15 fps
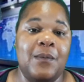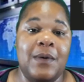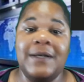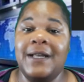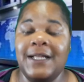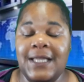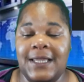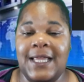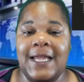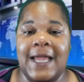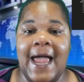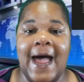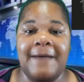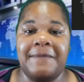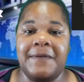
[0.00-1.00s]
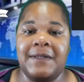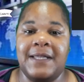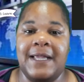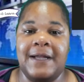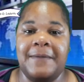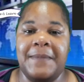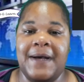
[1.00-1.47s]
another thing you have to
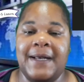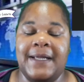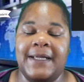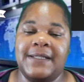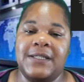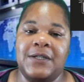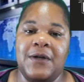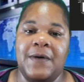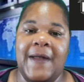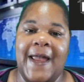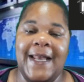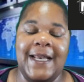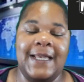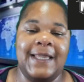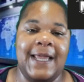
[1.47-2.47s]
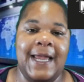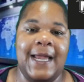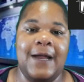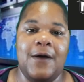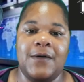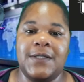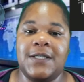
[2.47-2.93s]
think about is, you know,
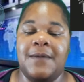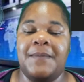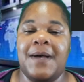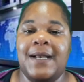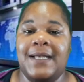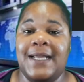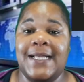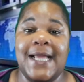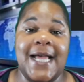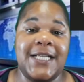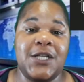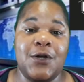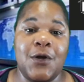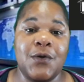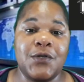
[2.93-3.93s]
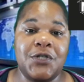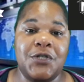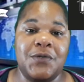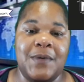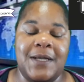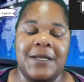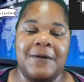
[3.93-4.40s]
anything or somebody that has
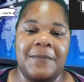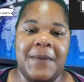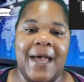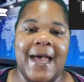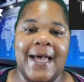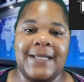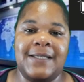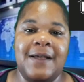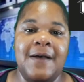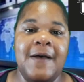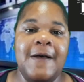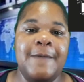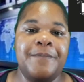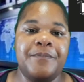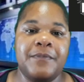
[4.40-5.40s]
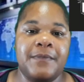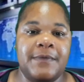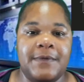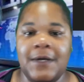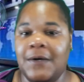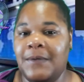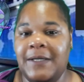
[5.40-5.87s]
hurt you in your past,
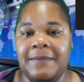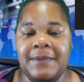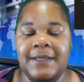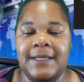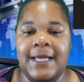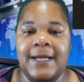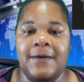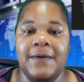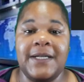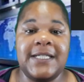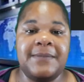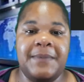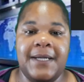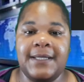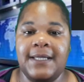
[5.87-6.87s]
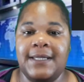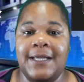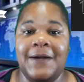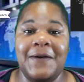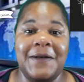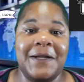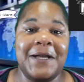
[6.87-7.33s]
don't even think or expect that
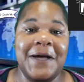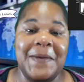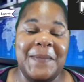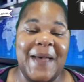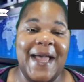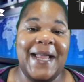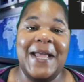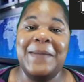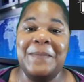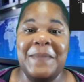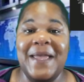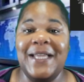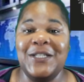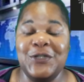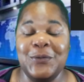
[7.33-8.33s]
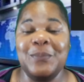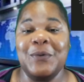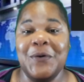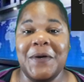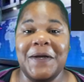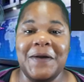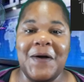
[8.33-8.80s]
they're going to come back and mend your
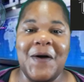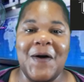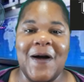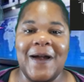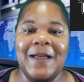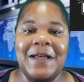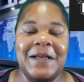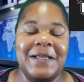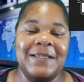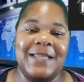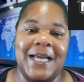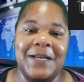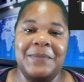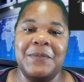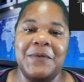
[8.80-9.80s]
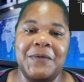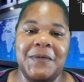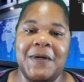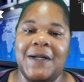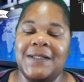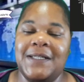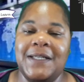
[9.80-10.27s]
broken heart. They done
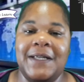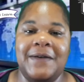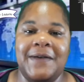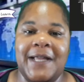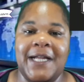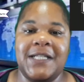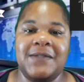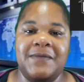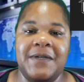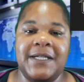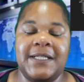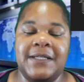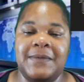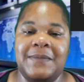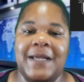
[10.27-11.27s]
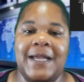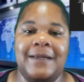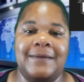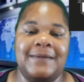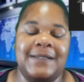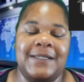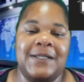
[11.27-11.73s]
moved on to their next victim.
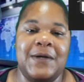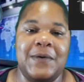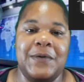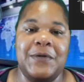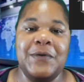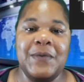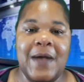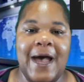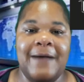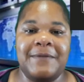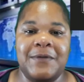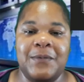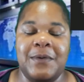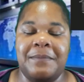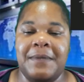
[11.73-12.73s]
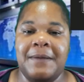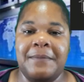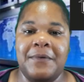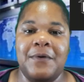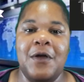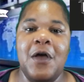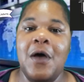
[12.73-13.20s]
So you have to
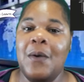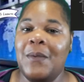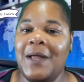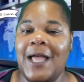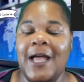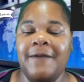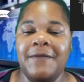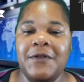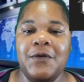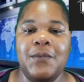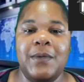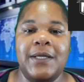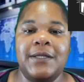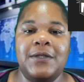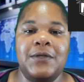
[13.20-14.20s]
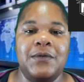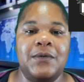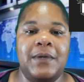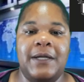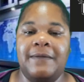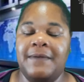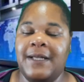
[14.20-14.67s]
remember, whatever you went
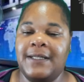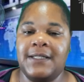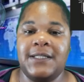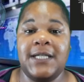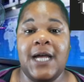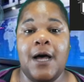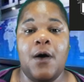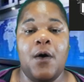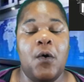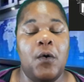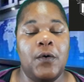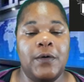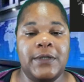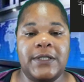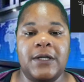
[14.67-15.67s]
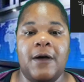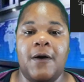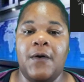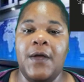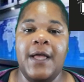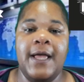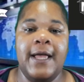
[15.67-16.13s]
through, even as a child or
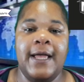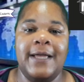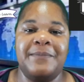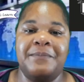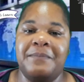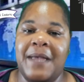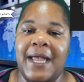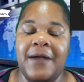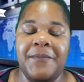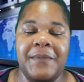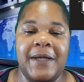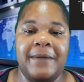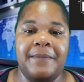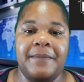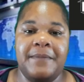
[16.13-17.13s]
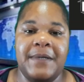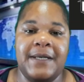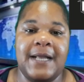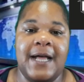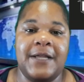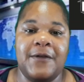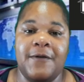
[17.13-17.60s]
adult, it may or may have
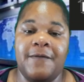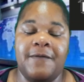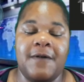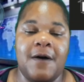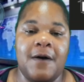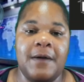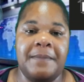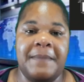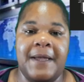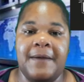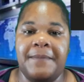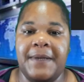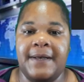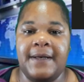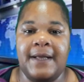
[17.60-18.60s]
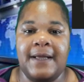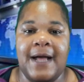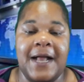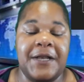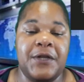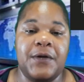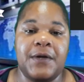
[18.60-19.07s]
been not your fault, may have been
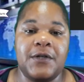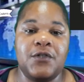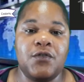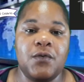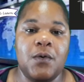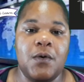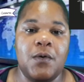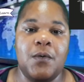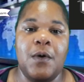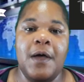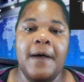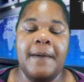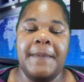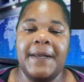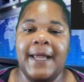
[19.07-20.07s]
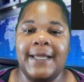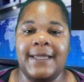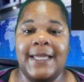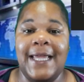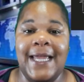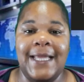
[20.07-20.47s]
out of your control, but at the